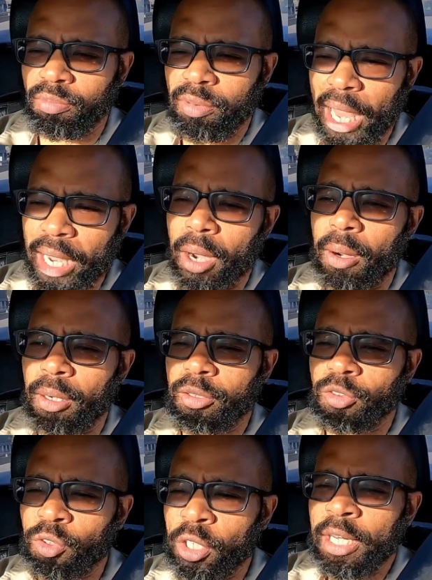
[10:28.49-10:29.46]
like
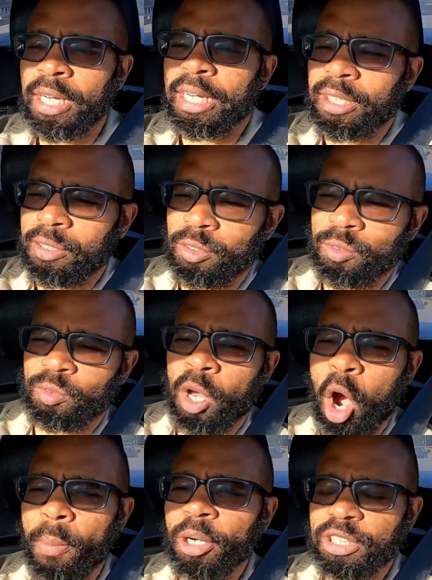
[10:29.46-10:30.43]

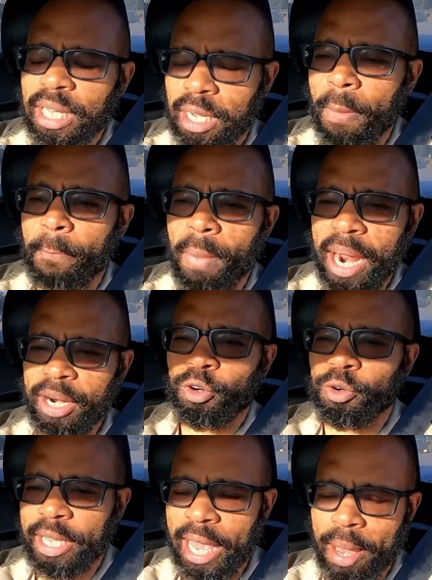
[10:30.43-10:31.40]
almost like a
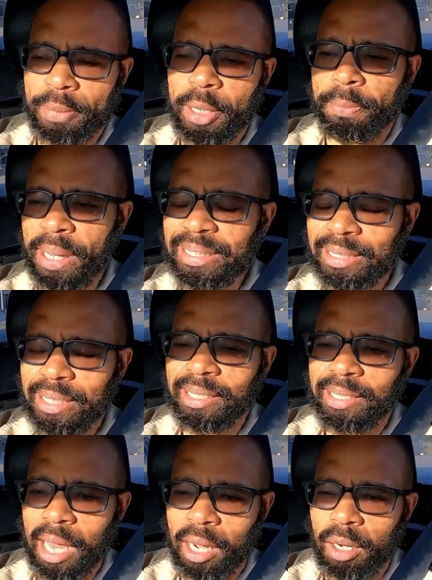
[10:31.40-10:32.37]
micro cabinet,
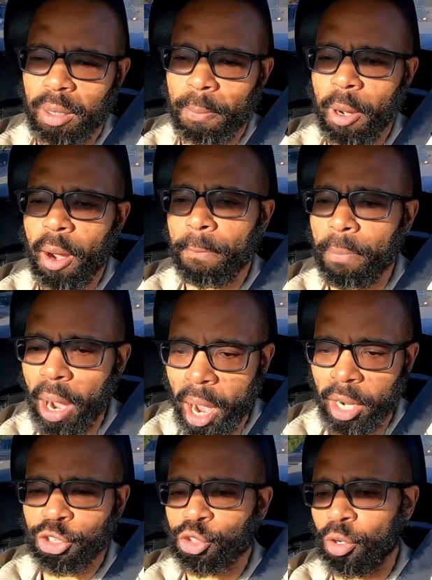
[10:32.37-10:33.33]
basically like a
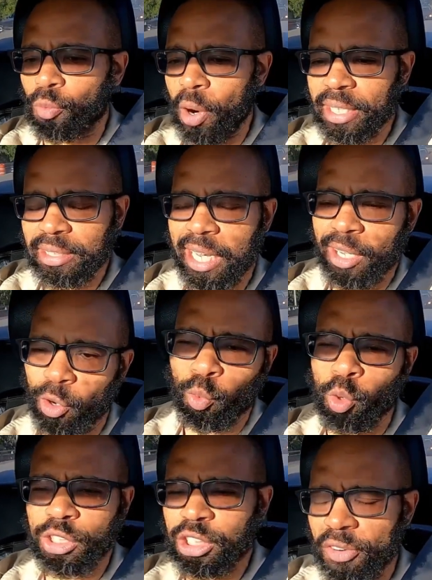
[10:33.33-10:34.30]
box or a rectangle,
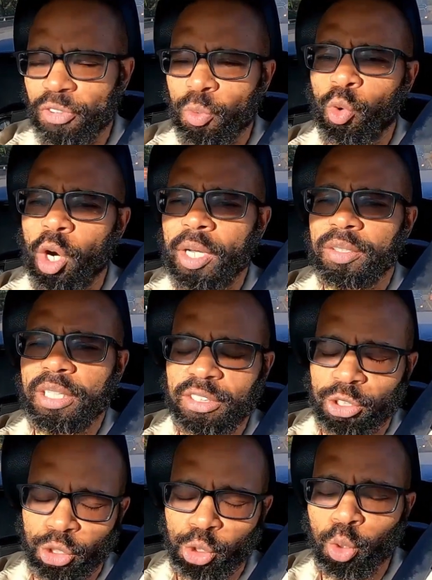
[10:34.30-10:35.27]
whichever one
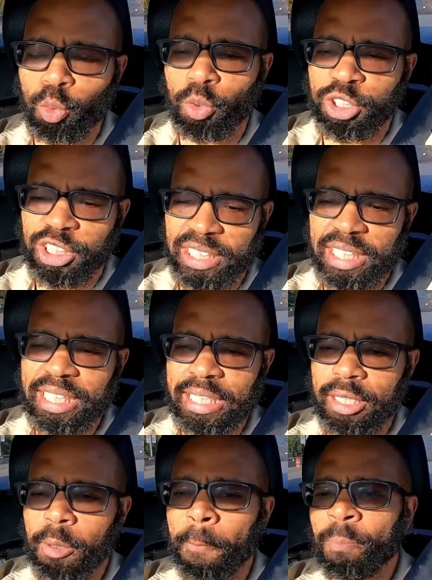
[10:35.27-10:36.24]
that the tool will sit
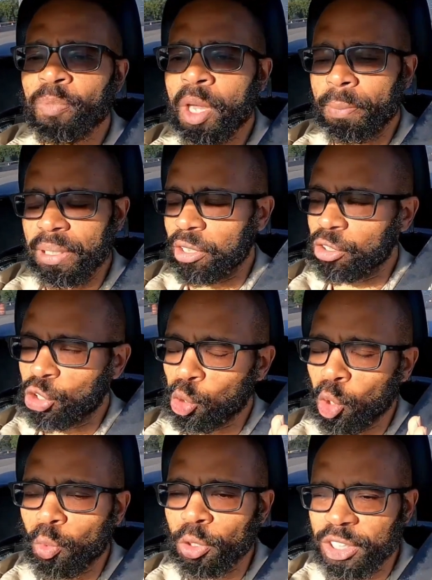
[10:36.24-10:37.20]
in, but the
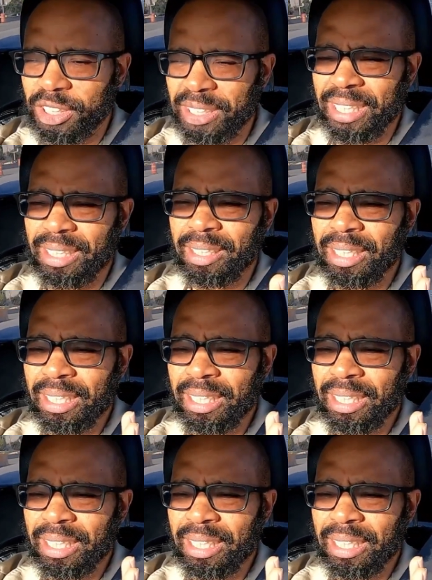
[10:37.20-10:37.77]
tool will sit